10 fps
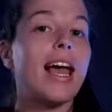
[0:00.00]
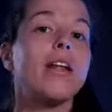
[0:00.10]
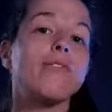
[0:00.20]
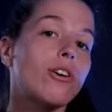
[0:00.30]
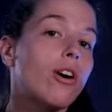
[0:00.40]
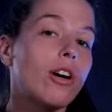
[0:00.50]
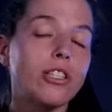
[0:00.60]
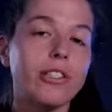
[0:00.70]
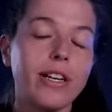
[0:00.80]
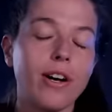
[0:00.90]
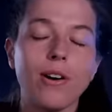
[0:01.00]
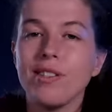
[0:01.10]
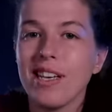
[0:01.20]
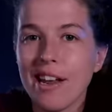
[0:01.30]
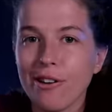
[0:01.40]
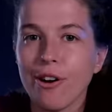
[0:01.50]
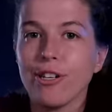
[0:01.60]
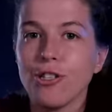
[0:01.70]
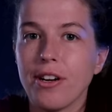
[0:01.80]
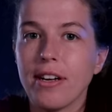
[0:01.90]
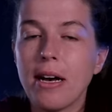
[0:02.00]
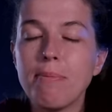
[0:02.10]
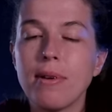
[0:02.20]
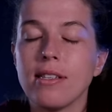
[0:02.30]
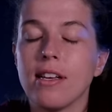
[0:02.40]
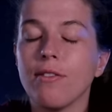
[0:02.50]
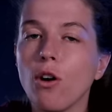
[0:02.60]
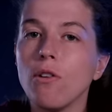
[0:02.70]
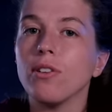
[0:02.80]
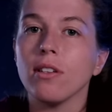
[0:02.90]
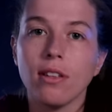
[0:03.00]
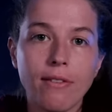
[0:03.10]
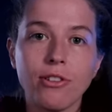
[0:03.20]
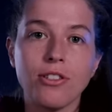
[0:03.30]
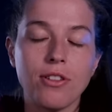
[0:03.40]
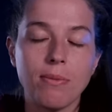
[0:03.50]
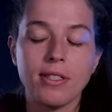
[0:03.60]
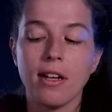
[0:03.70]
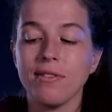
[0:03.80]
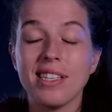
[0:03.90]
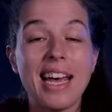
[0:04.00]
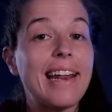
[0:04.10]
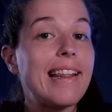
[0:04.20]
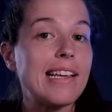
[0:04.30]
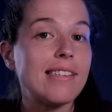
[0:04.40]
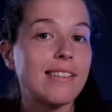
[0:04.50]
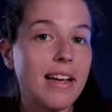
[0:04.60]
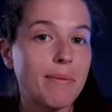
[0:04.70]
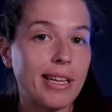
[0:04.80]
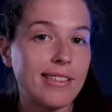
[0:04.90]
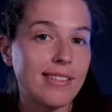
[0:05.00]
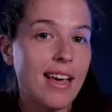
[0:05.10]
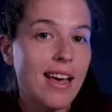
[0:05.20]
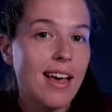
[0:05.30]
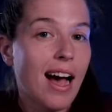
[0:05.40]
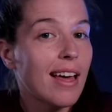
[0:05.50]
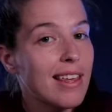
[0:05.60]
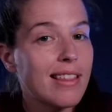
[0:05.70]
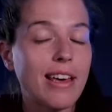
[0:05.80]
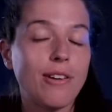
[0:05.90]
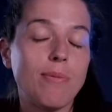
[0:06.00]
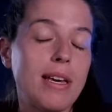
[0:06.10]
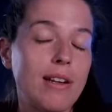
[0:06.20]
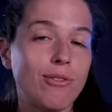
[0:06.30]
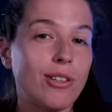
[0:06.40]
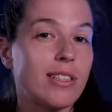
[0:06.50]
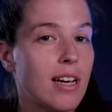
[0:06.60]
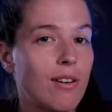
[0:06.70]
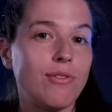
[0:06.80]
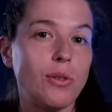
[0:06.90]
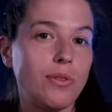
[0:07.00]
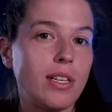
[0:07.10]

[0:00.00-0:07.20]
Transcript: and for car sharing hosts and car sharing companies that have over leveraged themselves in these segments, I think they could be in for a tough few